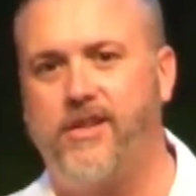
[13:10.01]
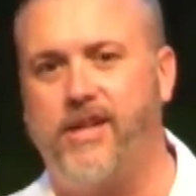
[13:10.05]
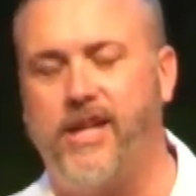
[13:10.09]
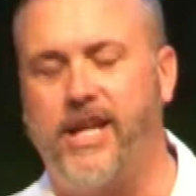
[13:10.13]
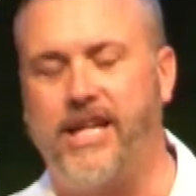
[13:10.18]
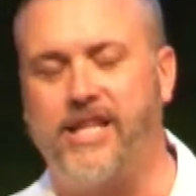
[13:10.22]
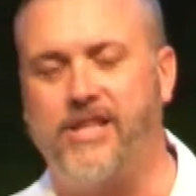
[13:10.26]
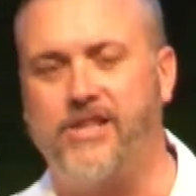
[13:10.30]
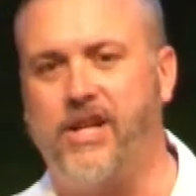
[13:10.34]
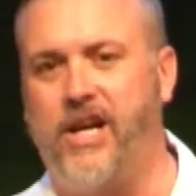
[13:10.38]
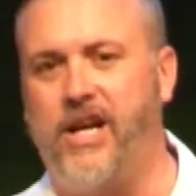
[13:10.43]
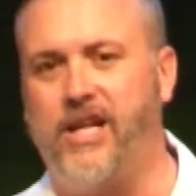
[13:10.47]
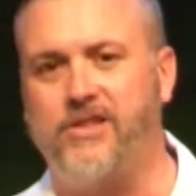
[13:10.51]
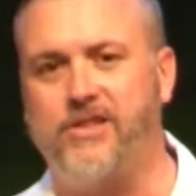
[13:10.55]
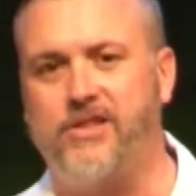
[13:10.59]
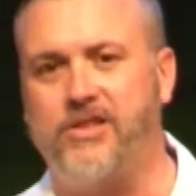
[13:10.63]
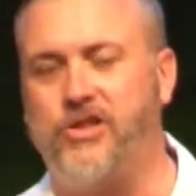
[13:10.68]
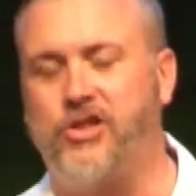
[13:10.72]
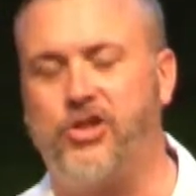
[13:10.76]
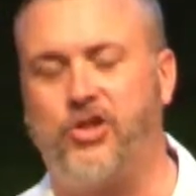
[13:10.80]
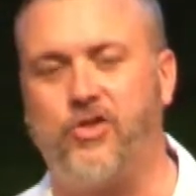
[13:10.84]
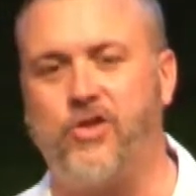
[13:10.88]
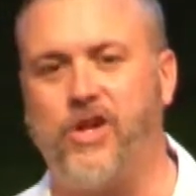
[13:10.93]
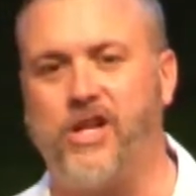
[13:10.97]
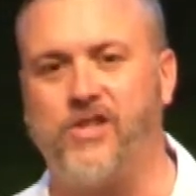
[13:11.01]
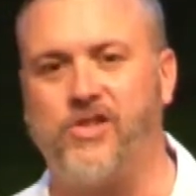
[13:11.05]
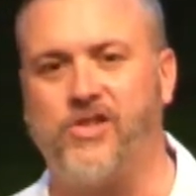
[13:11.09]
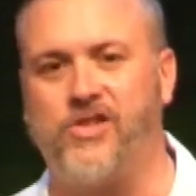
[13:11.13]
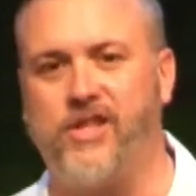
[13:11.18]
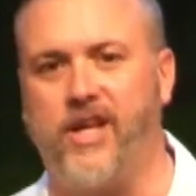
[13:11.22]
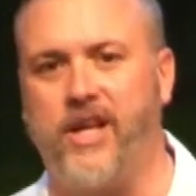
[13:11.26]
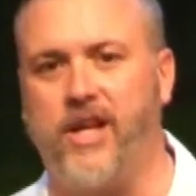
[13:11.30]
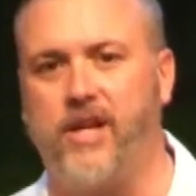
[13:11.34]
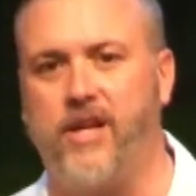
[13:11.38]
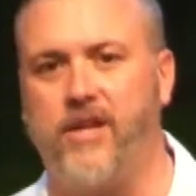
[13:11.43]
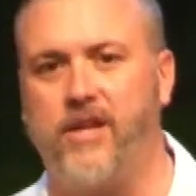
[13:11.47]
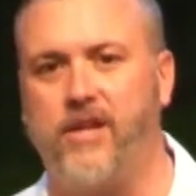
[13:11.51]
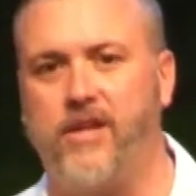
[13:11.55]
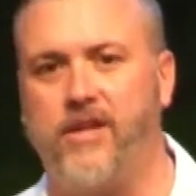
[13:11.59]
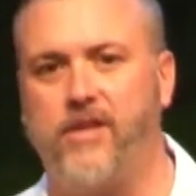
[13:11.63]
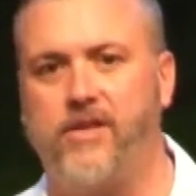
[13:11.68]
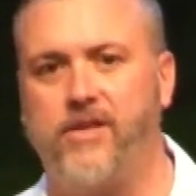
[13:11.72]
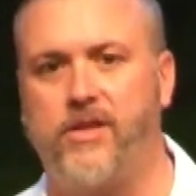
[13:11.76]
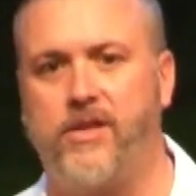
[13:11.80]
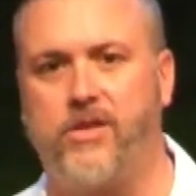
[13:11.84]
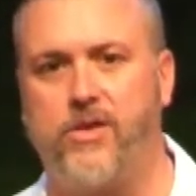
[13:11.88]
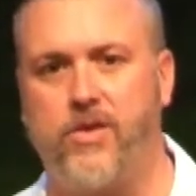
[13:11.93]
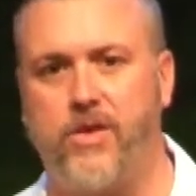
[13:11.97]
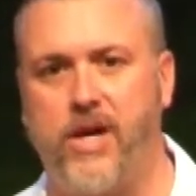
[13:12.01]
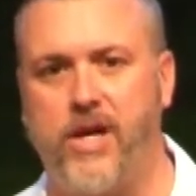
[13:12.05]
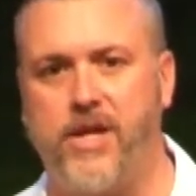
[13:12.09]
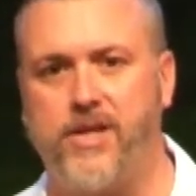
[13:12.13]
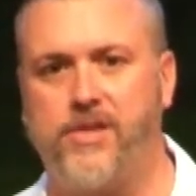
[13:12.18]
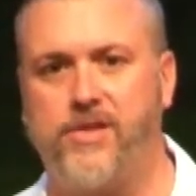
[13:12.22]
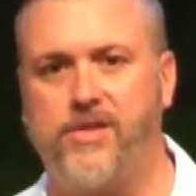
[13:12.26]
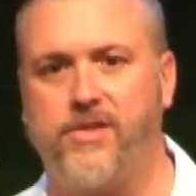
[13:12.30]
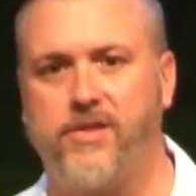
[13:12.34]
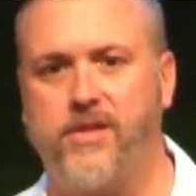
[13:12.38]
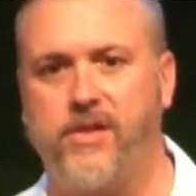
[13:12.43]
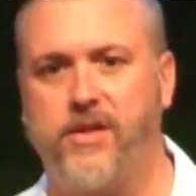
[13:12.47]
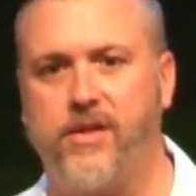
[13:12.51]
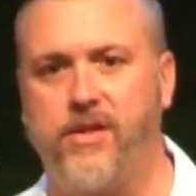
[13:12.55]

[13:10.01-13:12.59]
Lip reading: and not to trusting the Christ.